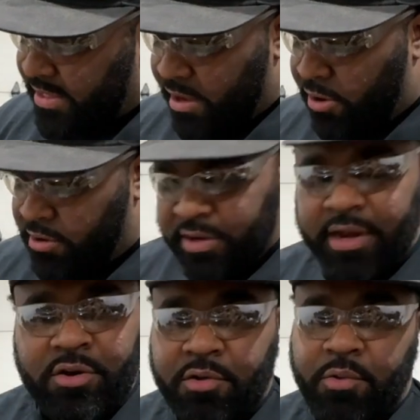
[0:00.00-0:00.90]
that
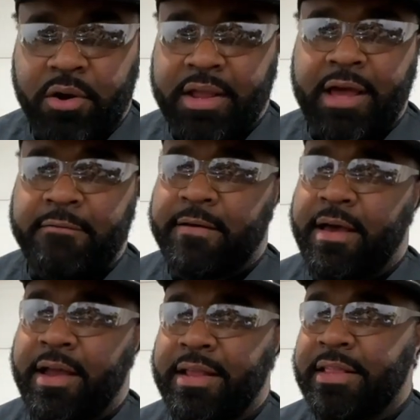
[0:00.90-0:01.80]
alternator will work out
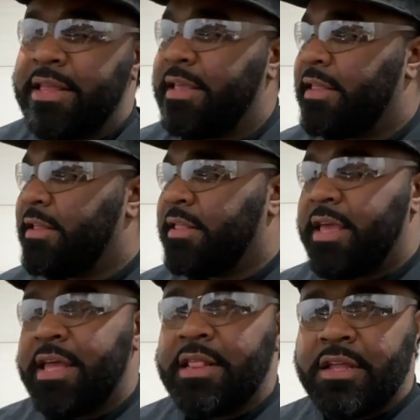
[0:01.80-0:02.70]
fine.
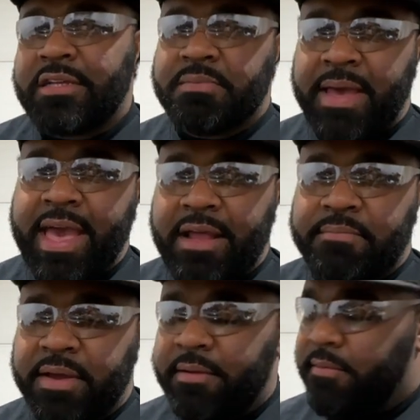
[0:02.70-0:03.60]
It looks bad,
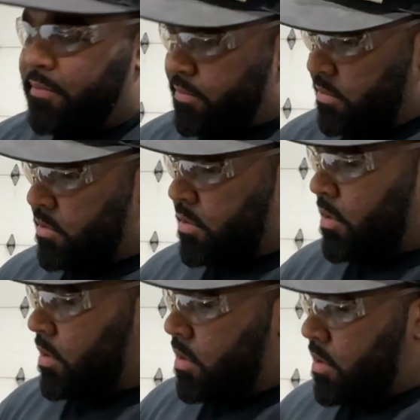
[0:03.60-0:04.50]
but
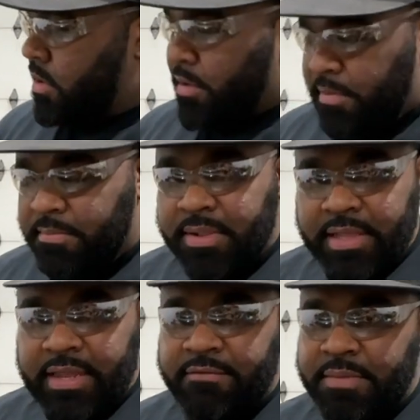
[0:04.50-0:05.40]

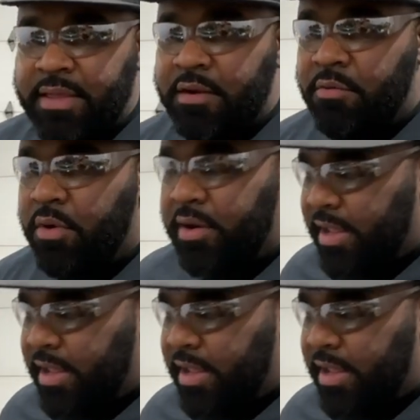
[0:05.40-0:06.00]
believe me, it'll work